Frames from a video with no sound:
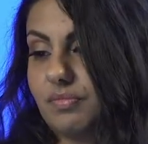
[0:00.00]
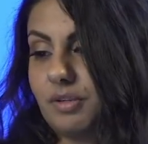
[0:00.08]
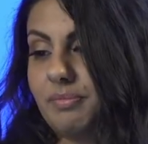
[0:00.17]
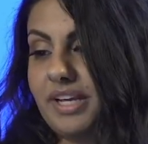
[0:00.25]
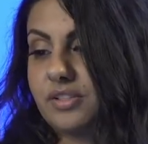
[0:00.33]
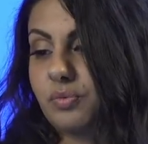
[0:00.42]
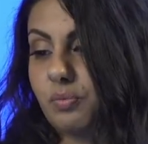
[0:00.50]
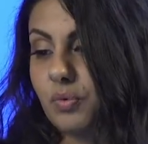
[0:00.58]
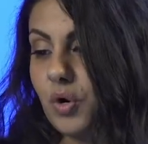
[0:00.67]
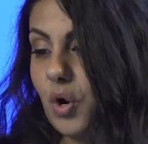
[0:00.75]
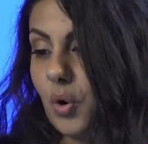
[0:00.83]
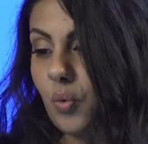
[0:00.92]
Makes
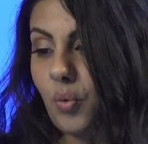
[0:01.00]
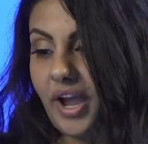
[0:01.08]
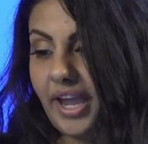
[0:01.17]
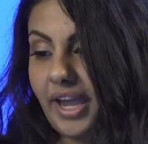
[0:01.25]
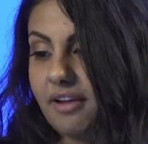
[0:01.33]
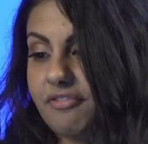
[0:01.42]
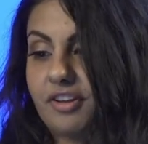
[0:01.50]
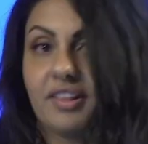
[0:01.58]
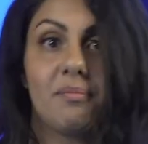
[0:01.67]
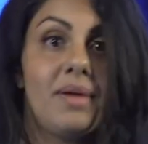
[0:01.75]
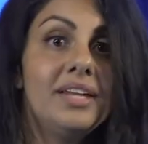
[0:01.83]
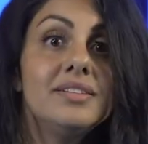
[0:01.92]
way for
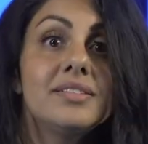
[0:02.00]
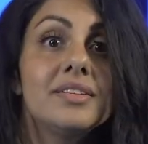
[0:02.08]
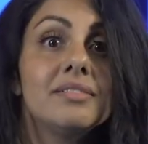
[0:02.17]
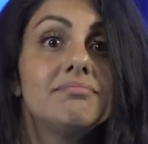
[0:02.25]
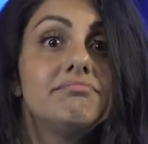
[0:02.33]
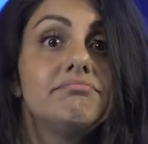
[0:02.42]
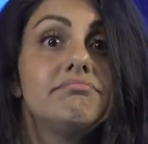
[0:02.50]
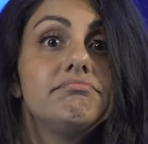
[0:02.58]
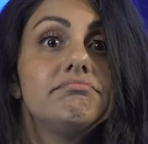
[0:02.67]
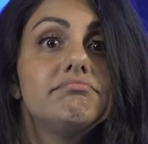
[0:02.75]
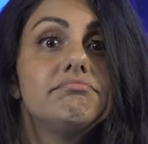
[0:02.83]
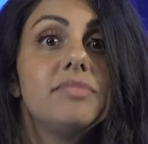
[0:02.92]
lament,
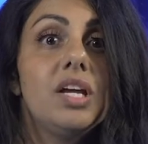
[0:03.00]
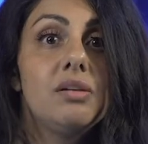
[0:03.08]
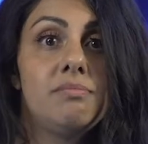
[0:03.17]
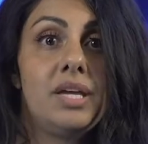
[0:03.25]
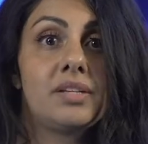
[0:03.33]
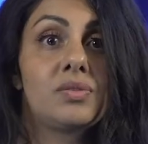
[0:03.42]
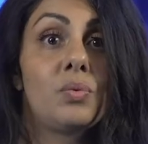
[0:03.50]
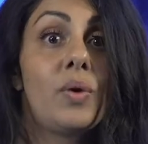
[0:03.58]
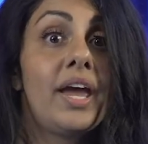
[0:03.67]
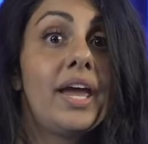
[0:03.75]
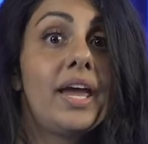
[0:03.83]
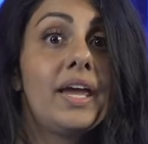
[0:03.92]
makes
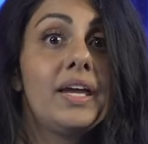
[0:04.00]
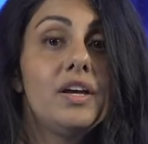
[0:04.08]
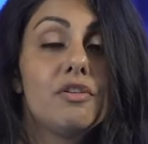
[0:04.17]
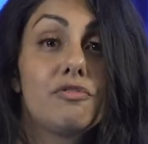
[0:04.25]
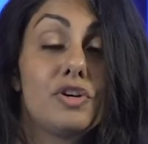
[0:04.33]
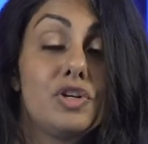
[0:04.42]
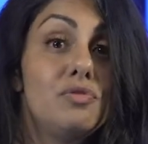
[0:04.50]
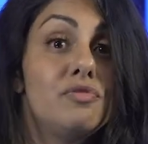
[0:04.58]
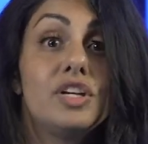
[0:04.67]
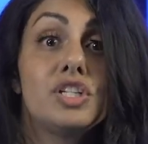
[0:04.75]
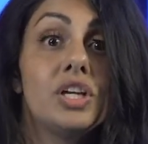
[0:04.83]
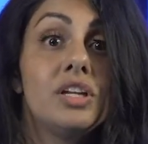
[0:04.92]
way for new
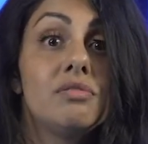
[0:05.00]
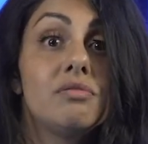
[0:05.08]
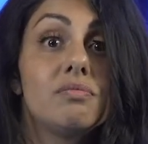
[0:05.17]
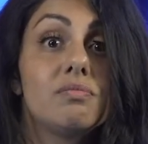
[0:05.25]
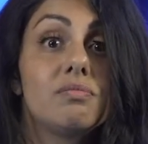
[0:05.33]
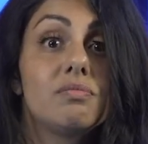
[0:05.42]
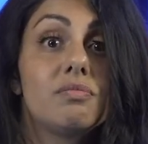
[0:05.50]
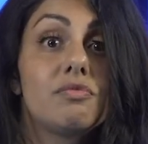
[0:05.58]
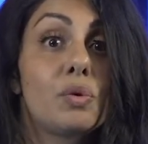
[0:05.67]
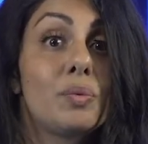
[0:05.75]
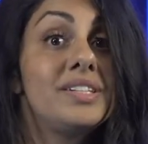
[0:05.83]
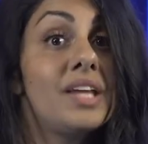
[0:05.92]
vision,
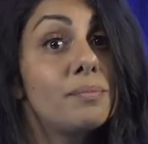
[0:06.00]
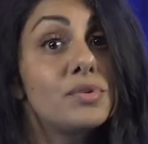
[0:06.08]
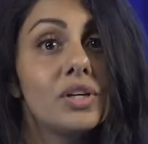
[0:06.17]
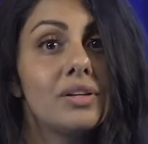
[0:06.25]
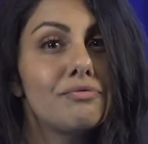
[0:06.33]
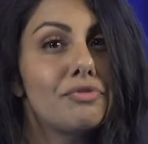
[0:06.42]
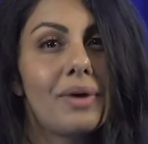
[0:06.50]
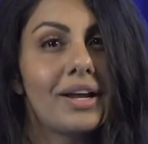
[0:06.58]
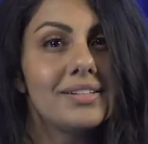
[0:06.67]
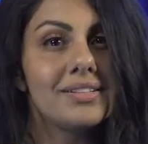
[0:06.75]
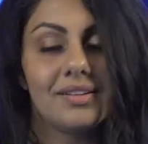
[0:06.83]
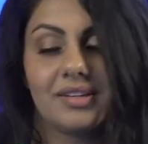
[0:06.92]
for redemption, for
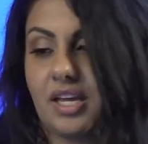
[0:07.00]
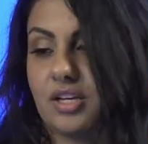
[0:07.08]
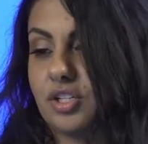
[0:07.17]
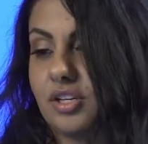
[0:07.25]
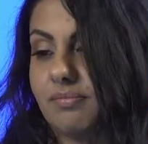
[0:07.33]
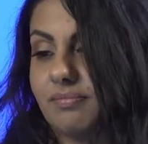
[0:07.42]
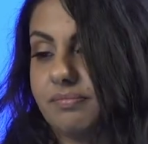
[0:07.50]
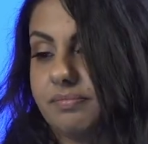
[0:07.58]
reconciliation.